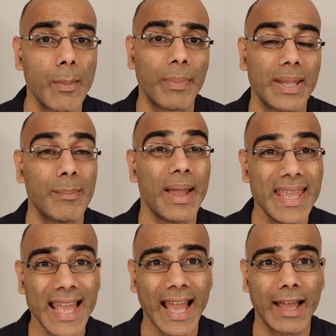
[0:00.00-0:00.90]
but it may
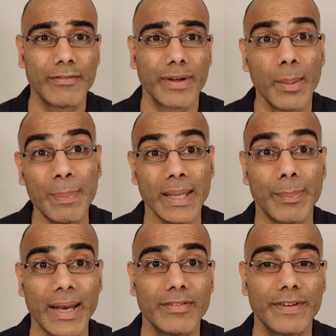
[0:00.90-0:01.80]
have a big
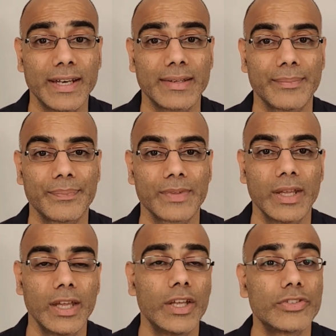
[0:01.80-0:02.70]
benefit.
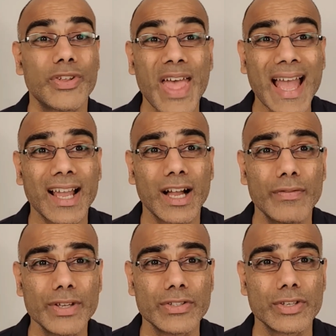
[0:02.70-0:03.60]
So that
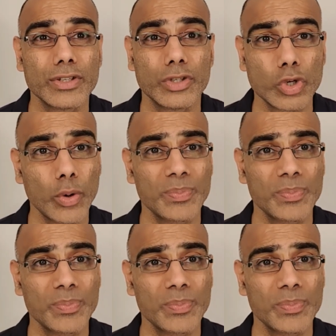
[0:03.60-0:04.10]
covers the top